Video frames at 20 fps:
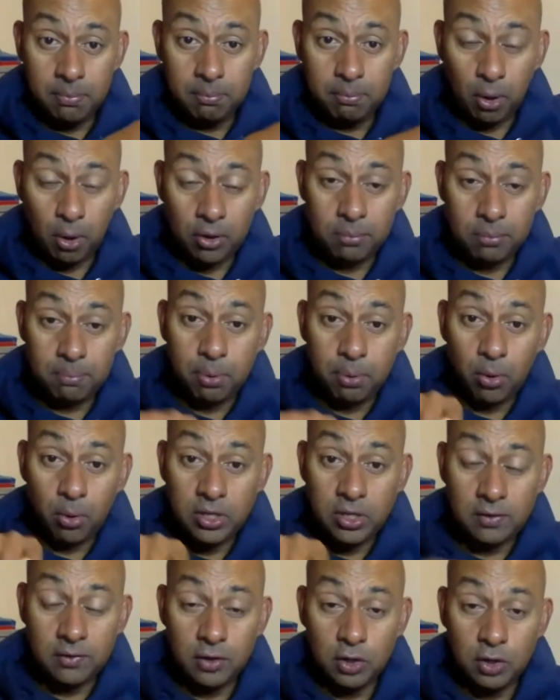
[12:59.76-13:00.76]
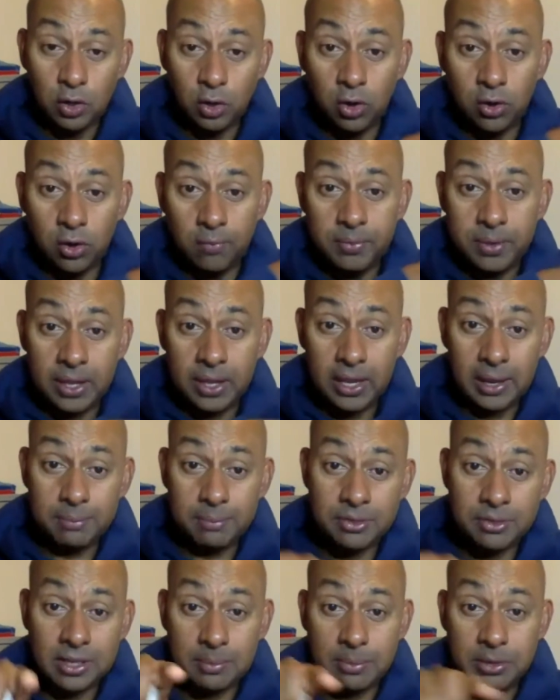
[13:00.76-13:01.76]
bottom point of your
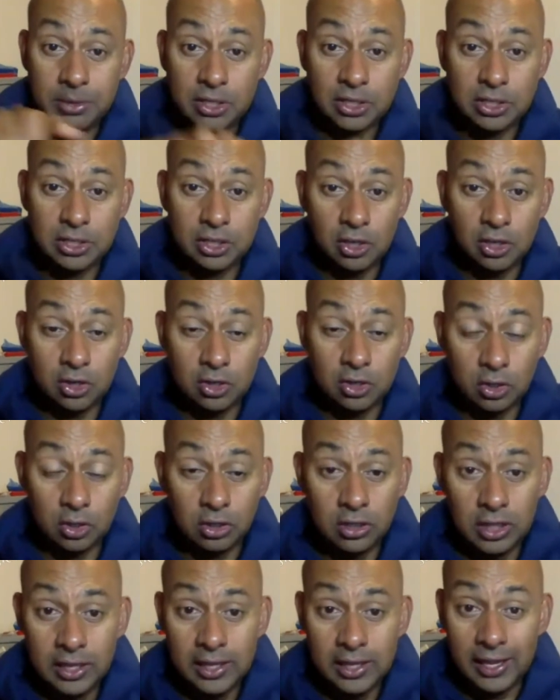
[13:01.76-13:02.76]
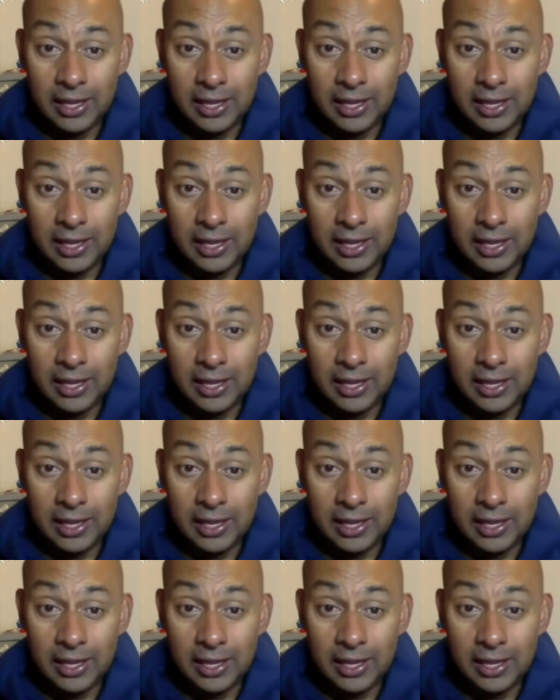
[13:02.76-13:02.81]
semicircle